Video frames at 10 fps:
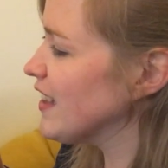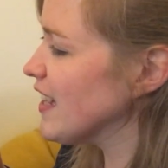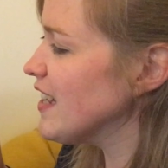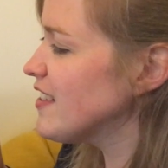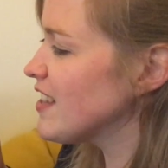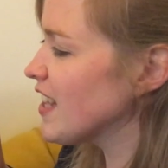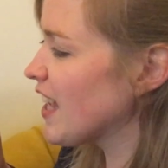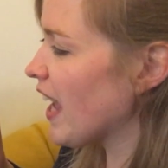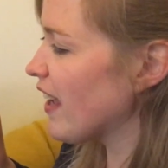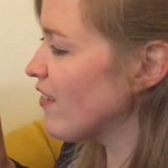These are the
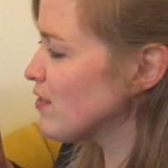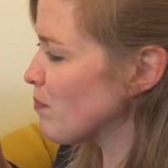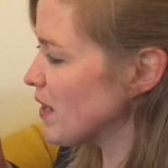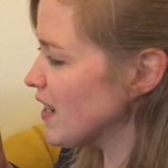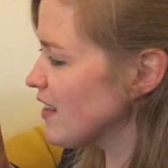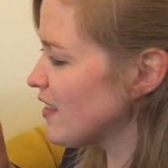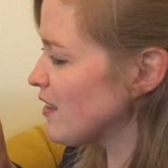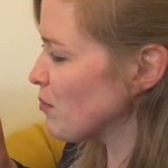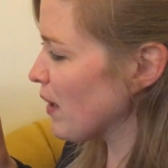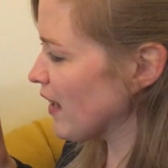caves beneath
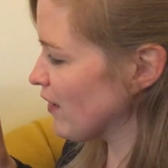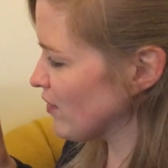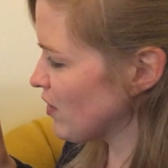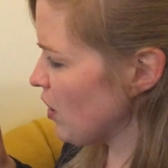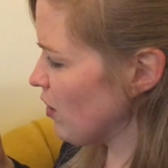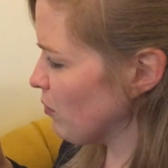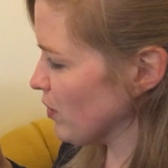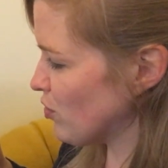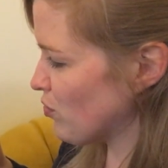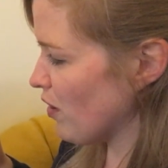the waves,
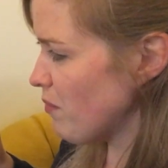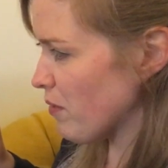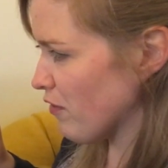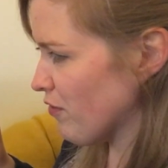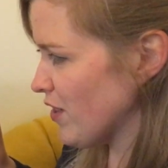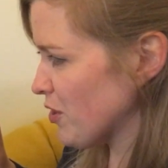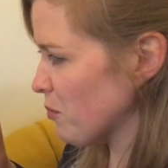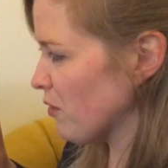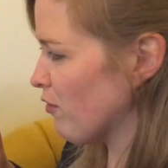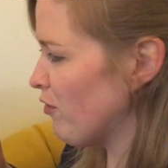where stripy
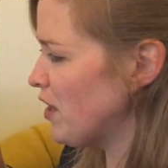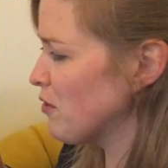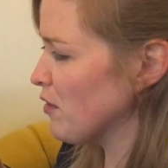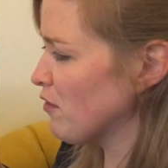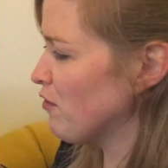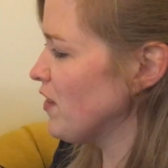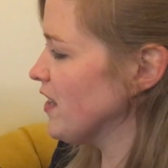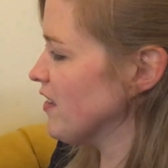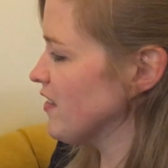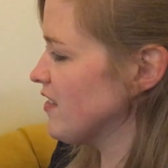fish with feathery
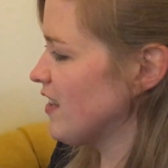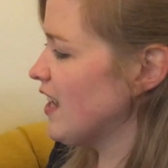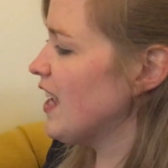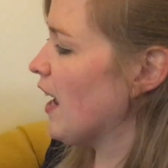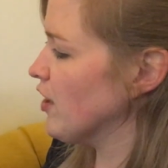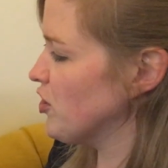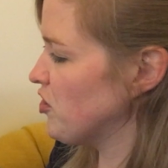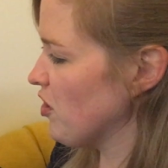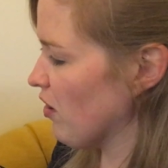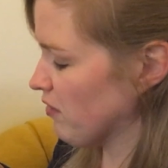fins and
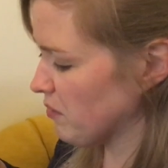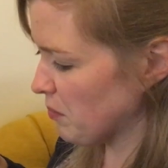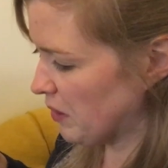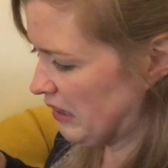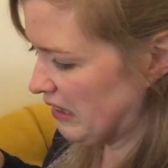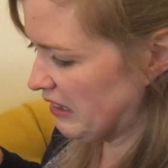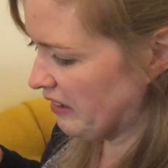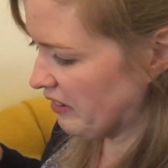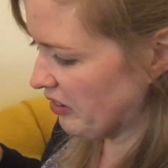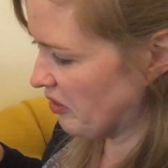sharks with
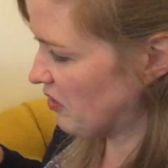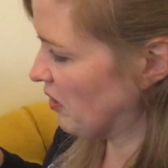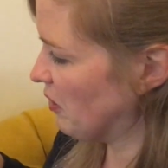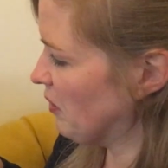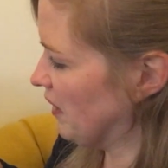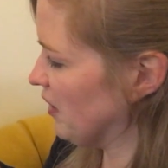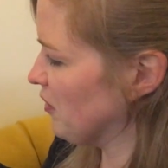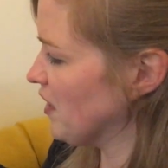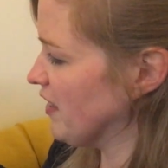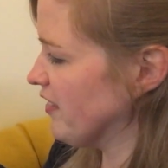hideous toothy
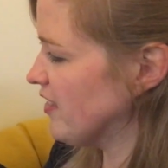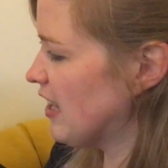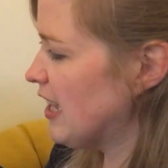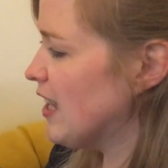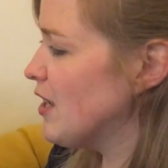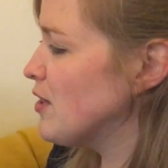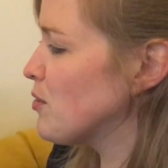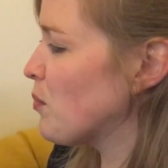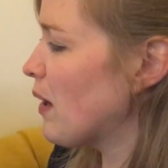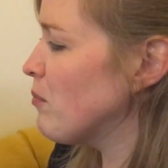grins
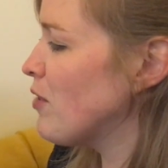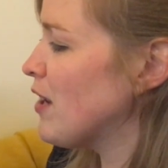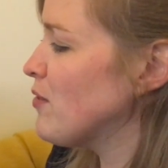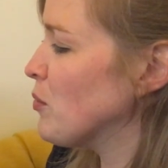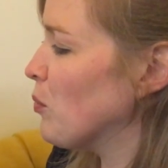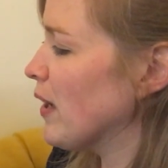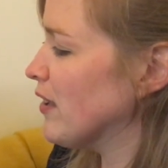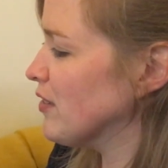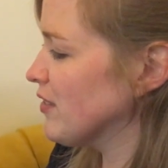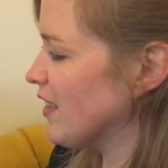swam round the
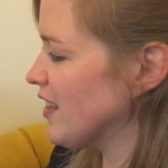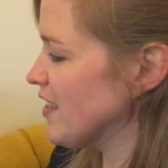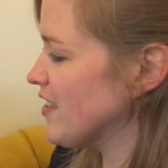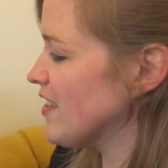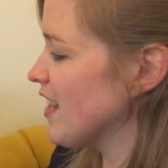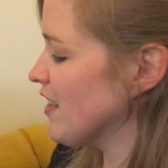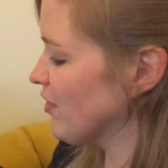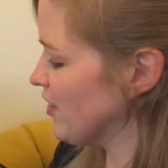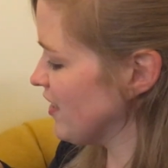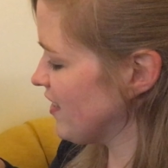whale and the snail
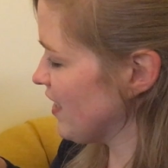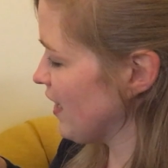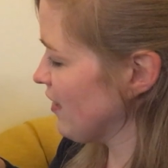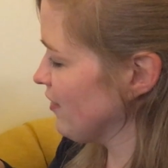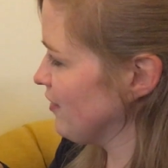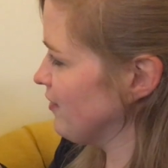on his tail.